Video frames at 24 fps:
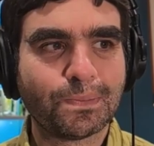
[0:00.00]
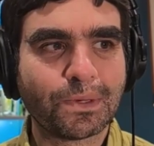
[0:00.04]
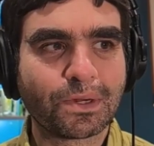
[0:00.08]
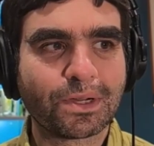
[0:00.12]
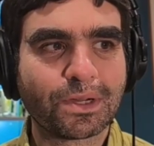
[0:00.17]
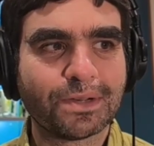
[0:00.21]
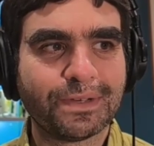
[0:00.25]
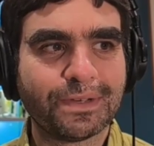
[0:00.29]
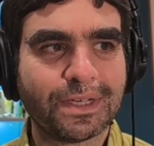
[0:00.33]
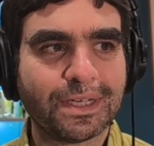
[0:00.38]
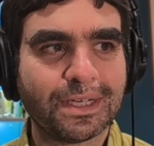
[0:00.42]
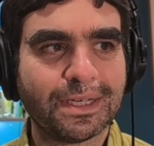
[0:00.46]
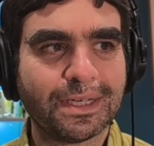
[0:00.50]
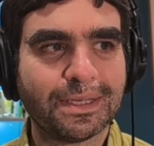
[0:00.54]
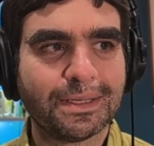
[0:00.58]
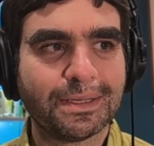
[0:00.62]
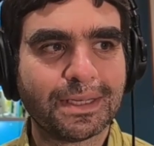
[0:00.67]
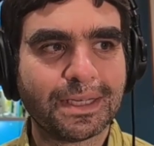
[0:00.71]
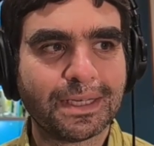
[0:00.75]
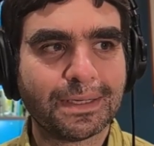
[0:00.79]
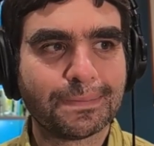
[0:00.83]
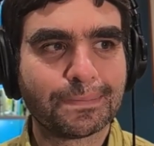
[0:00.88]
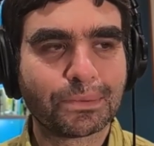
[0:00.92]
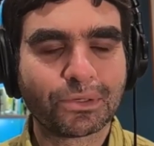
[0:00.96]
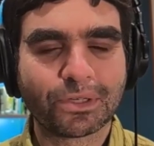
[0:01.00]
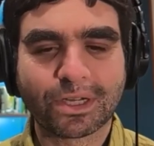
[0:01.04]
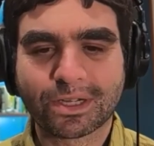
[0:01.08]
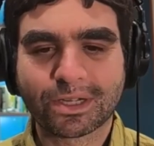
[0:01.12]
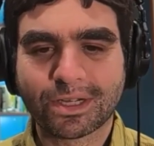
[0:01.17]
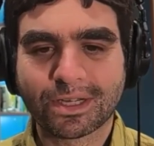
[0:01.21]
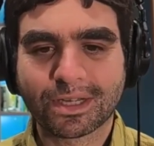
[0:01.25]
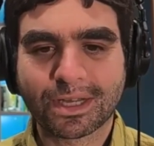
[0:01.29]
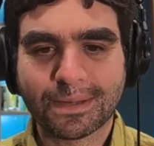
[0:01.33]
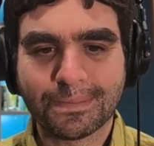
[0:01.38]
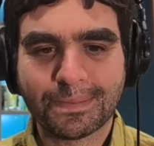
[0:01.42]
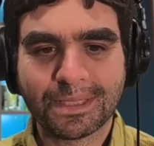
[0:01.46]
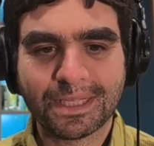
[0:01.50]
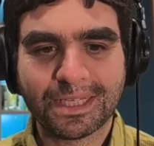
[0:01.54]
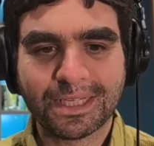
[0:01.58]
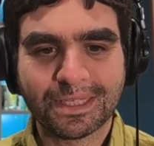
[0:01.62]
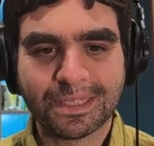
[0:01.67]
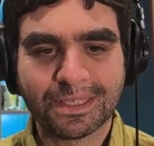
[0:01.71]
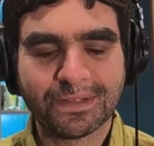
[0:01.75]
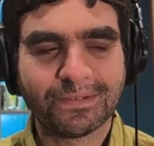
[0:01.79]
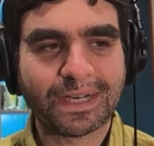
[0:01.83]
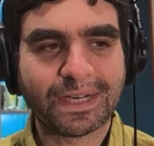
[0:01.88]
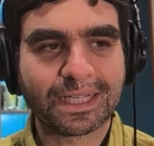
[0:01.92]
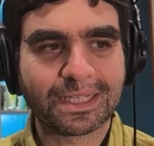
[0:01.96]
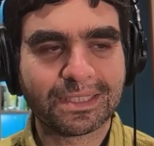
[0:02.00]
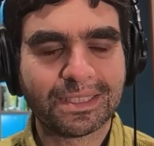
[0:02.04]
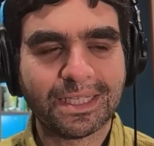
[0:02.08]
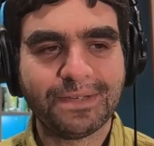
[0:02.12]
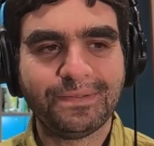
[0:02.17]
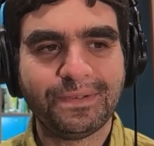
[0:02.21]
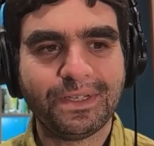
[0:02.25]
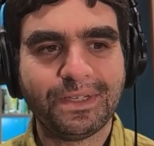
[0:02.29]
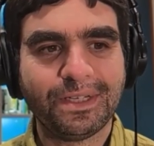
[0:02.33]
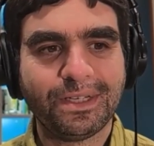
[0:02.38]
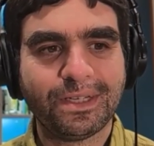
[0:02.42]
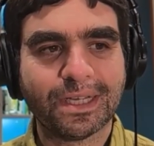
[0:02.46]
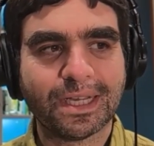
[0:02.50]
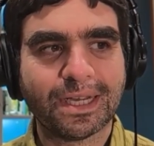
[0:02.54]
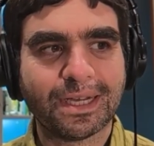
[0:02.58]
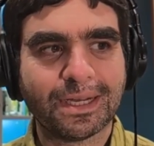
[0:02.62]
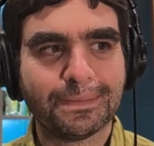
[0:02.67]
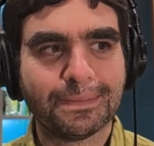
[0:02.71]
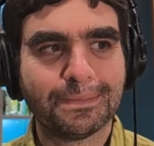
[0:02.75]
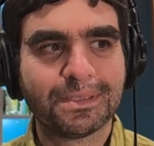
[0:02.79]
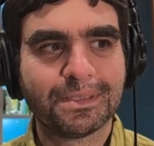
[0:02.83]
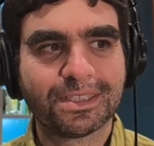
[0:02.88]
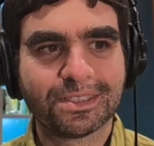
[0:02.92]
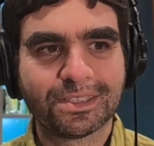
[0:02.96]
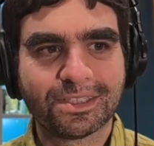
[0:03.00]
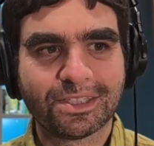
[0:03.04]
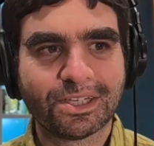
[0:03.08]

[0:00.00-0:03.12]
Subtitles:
of a production company that did a lot of TV jobs.